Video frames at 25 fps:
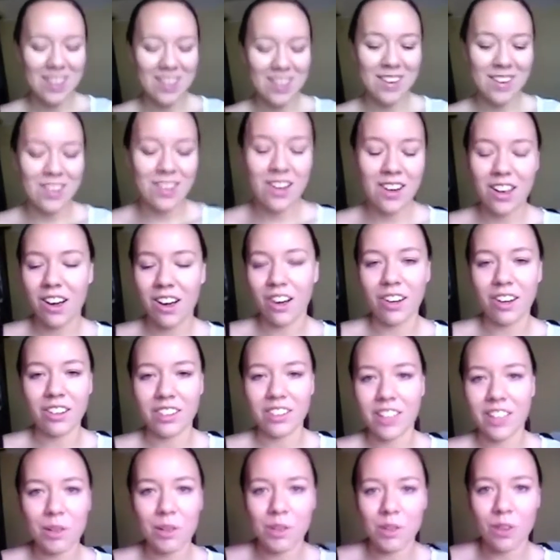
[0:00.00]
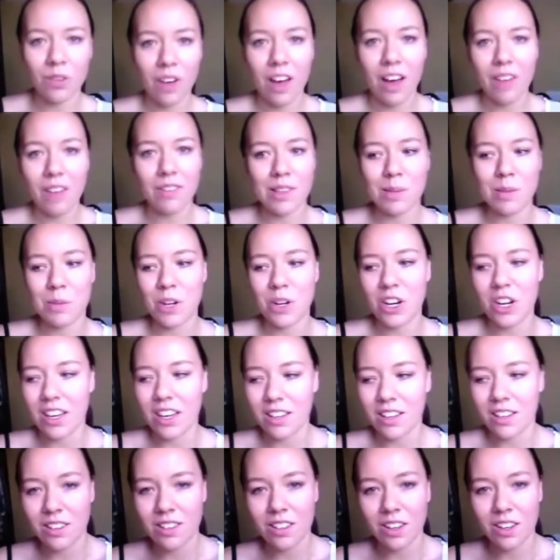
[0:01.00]
No, it was 5 in the morning,
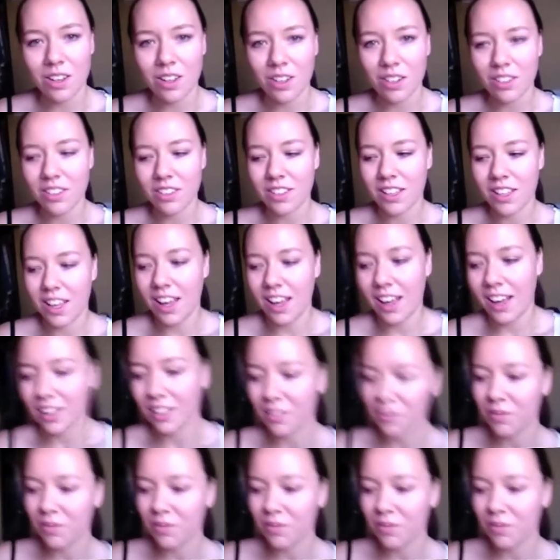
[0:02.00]
so, yeah.